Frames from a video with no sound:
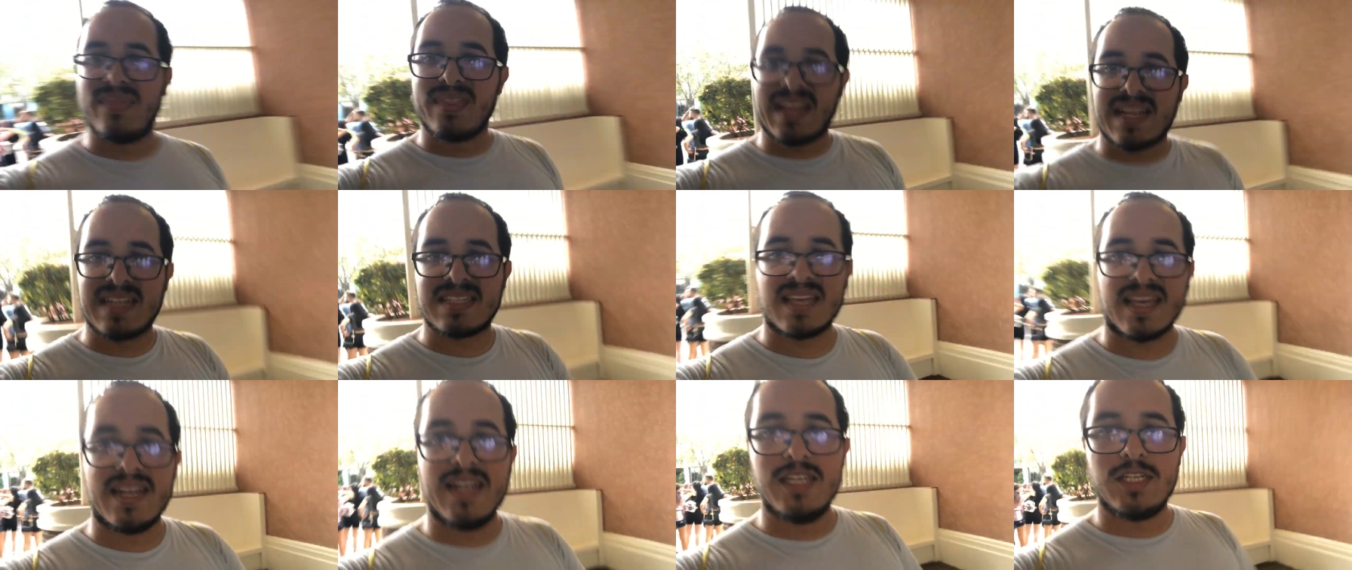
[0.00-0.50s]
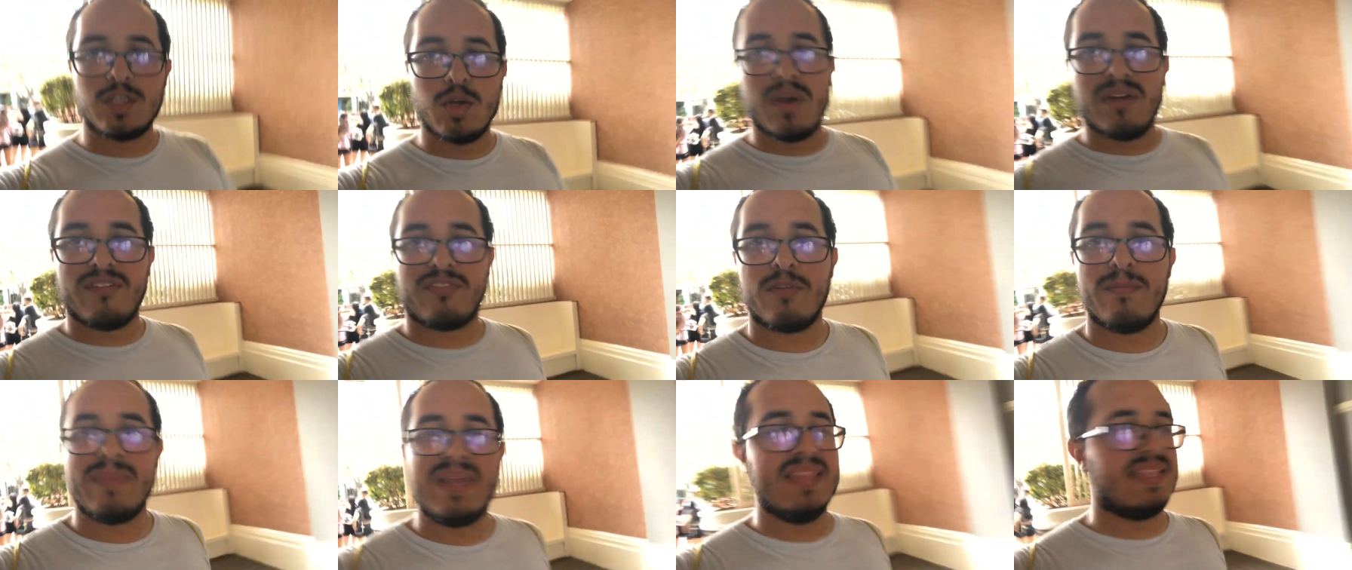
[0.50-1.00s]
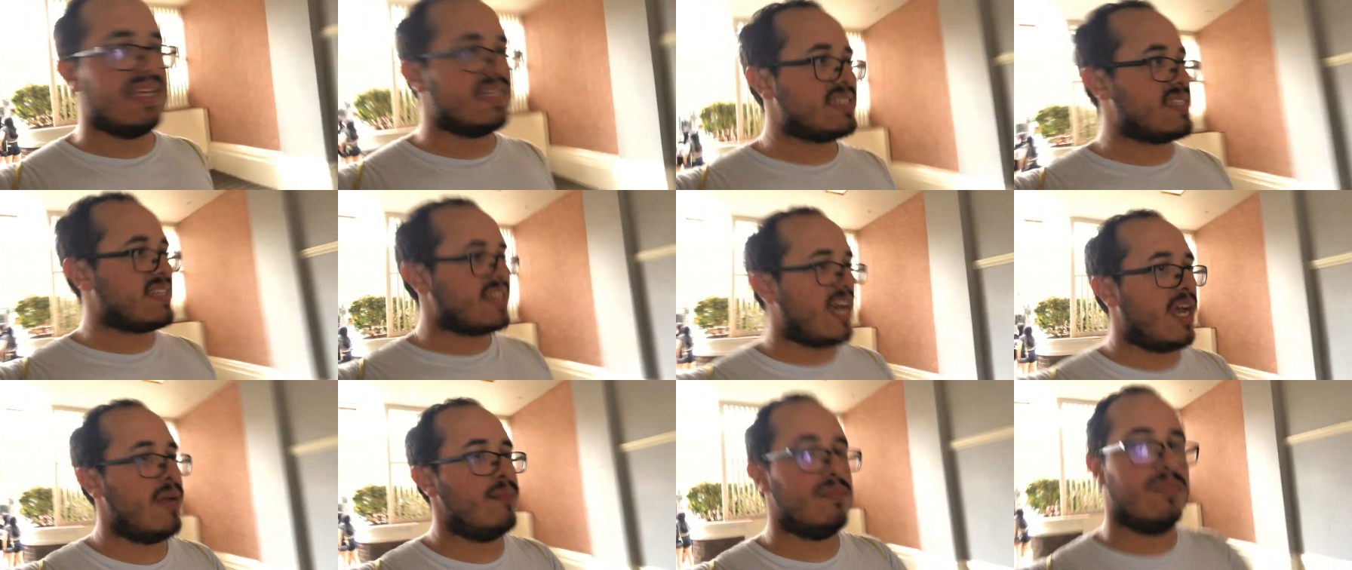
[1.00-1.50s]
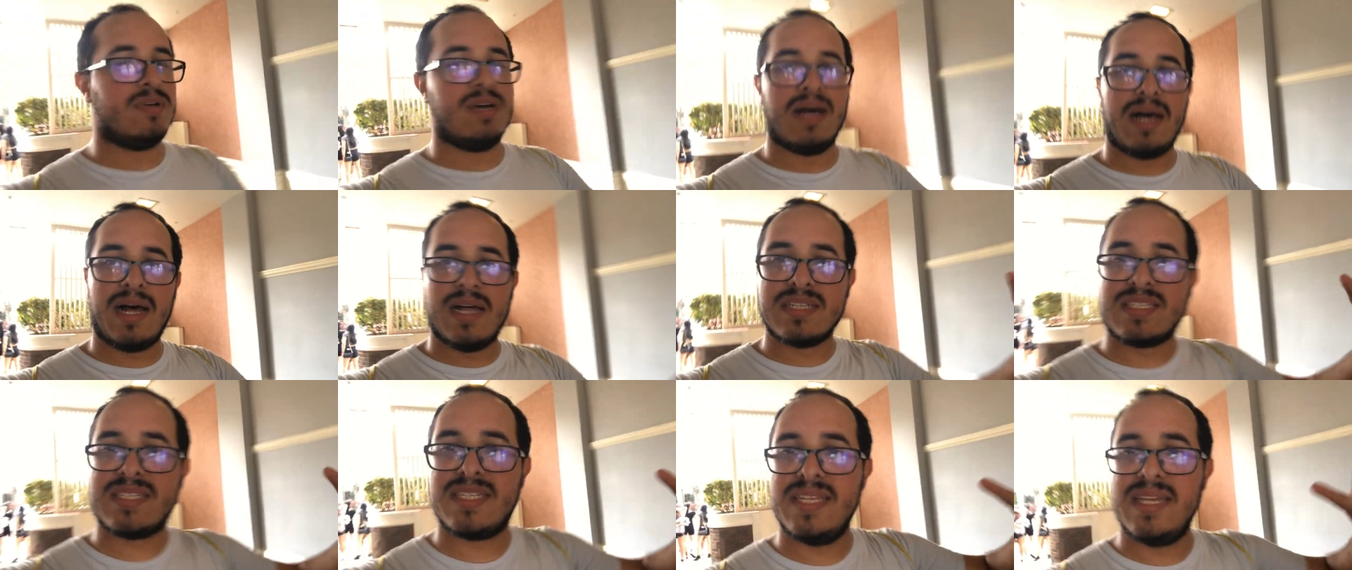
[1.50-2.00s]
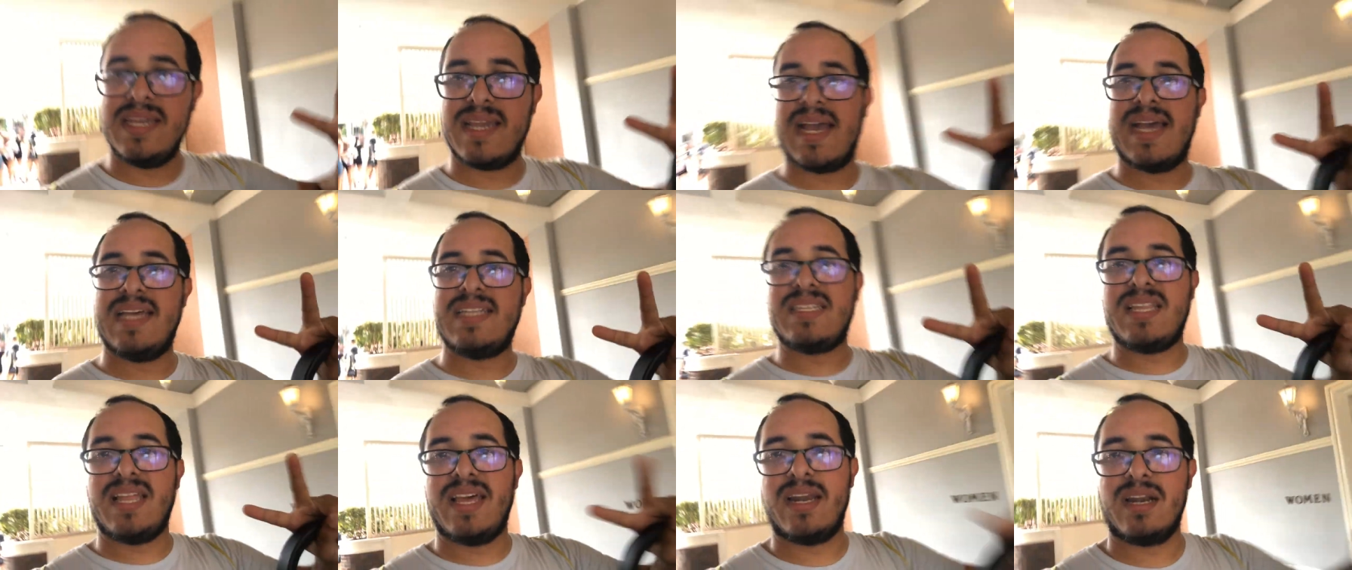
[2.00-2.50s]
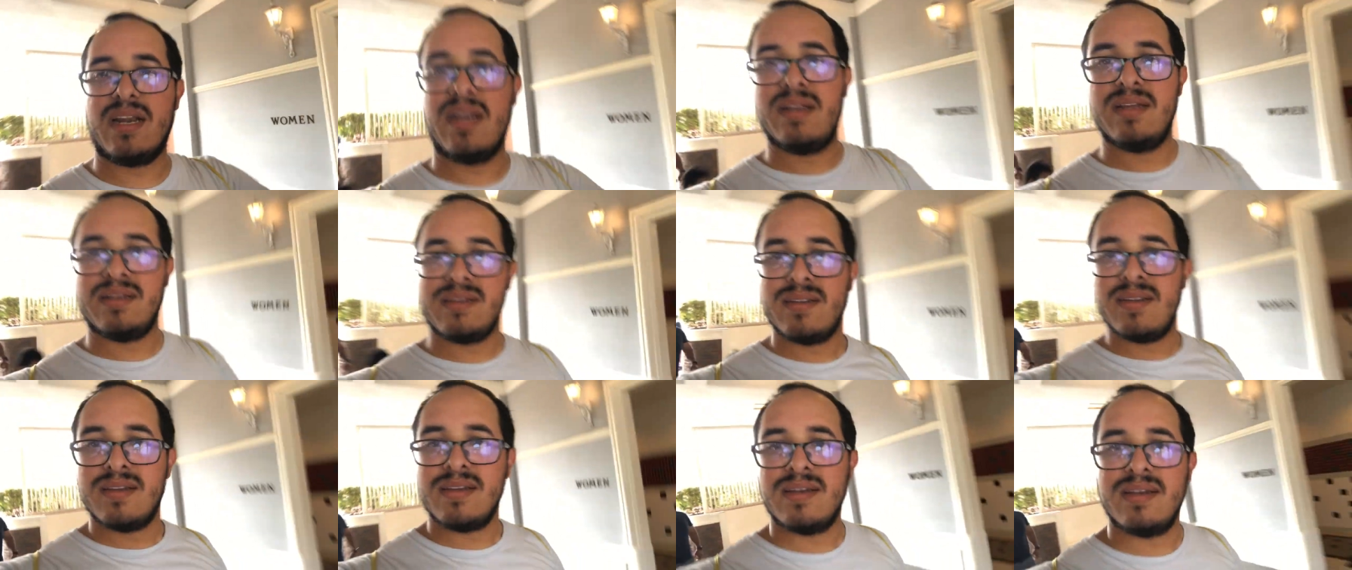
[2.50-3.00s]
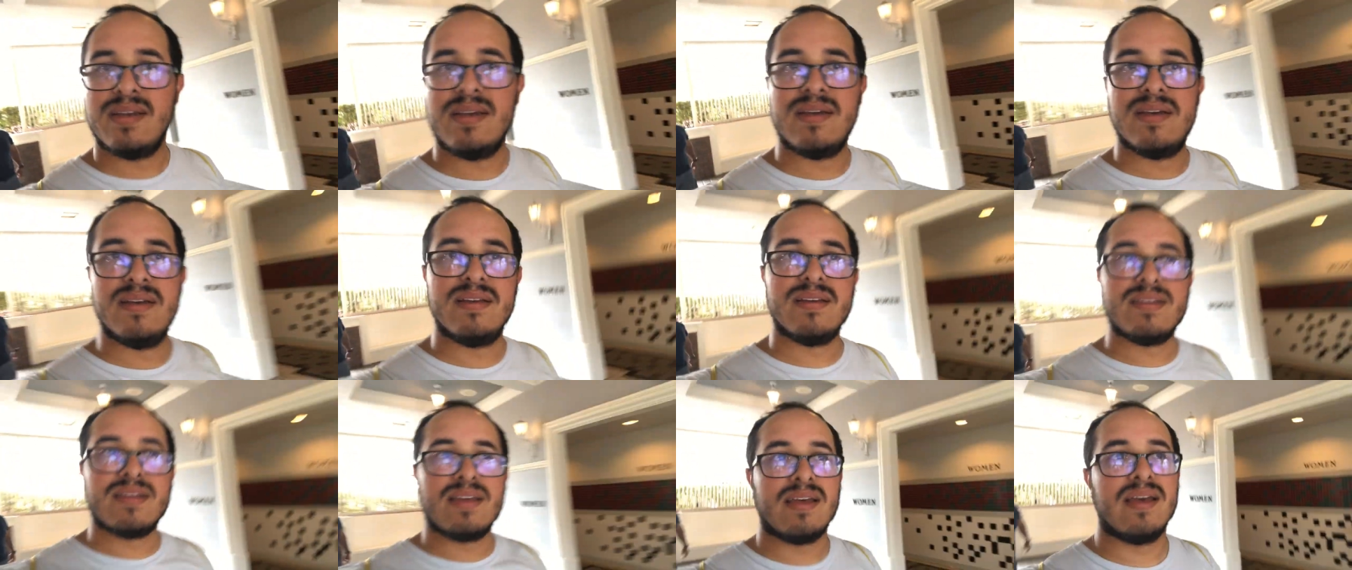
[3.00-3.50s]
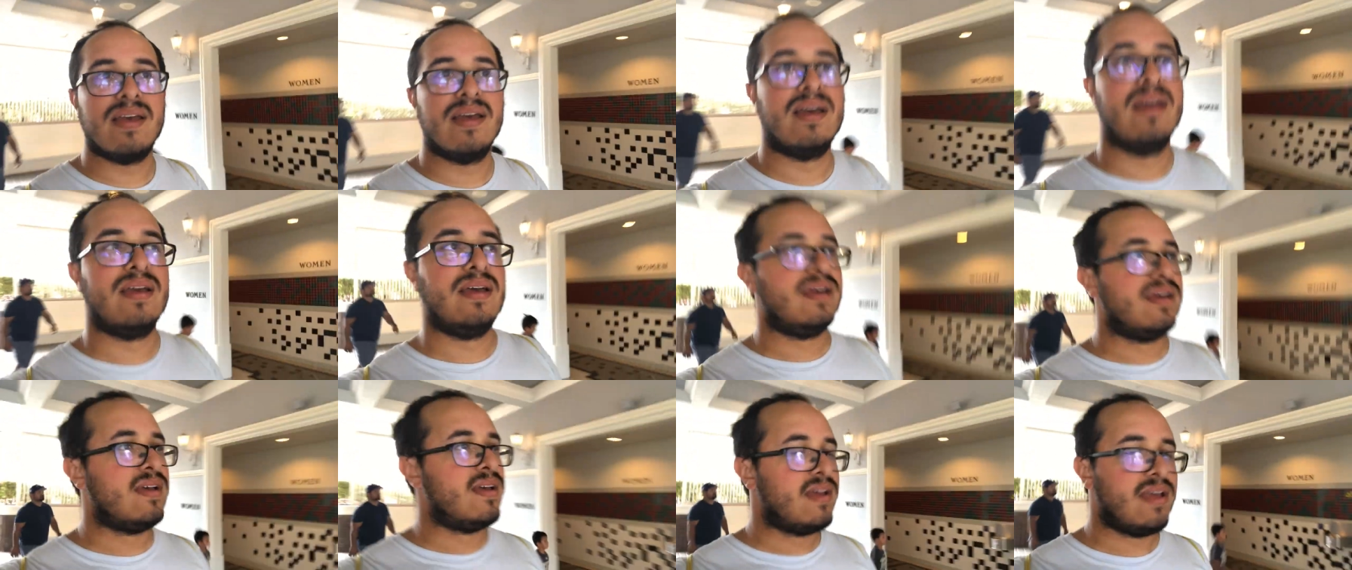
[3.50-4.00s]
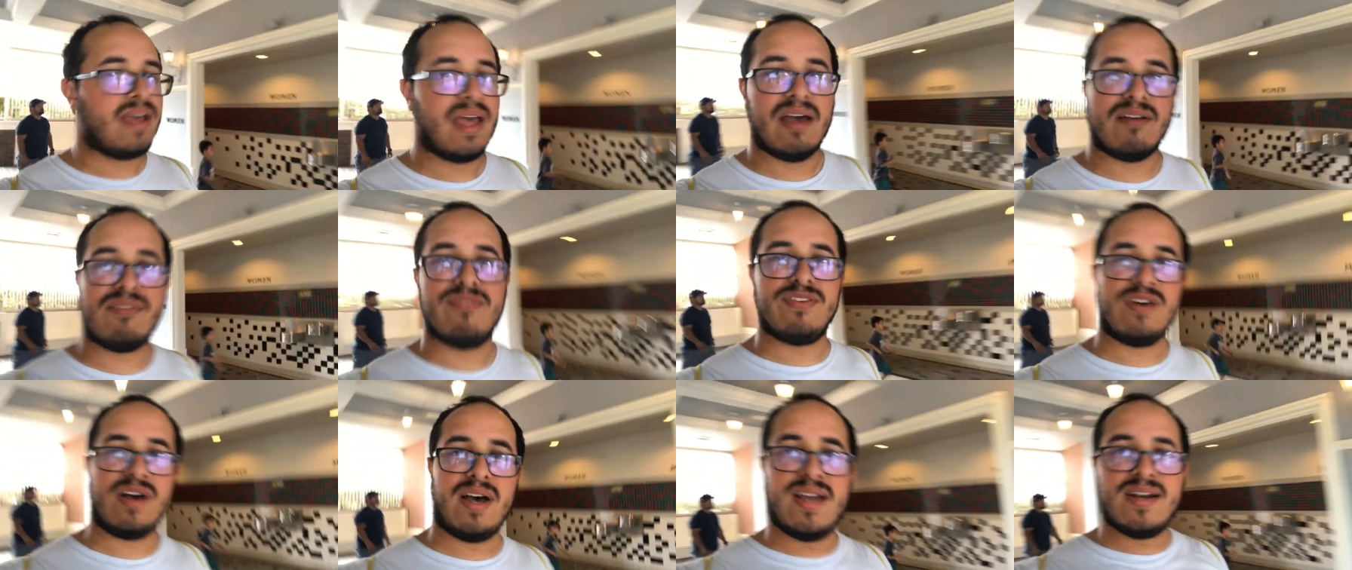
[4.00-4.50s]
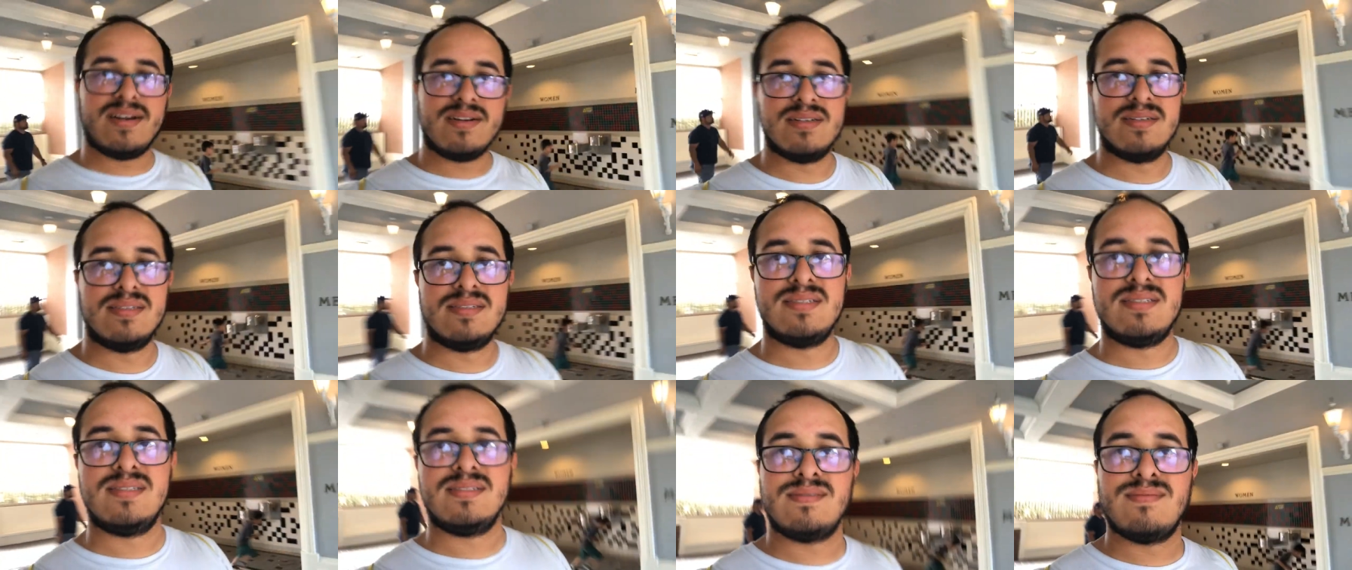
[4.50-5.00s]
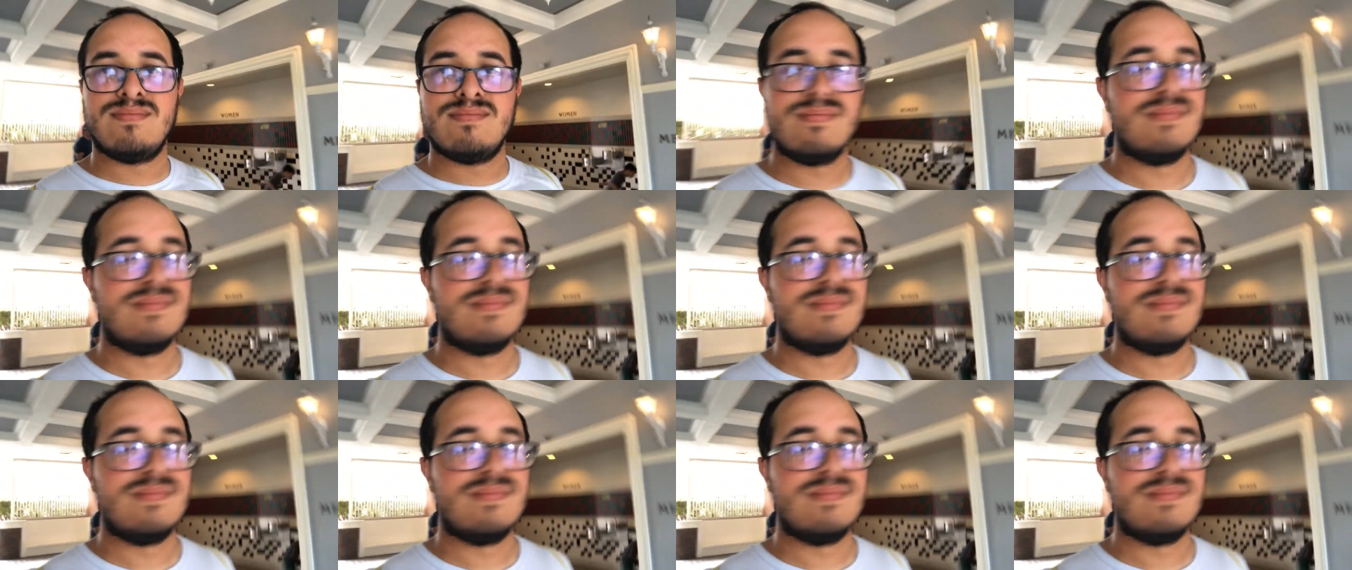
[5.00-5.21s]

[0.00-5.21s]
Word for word: That's gonna do it for me this time. I'll see you guys later. Have fun.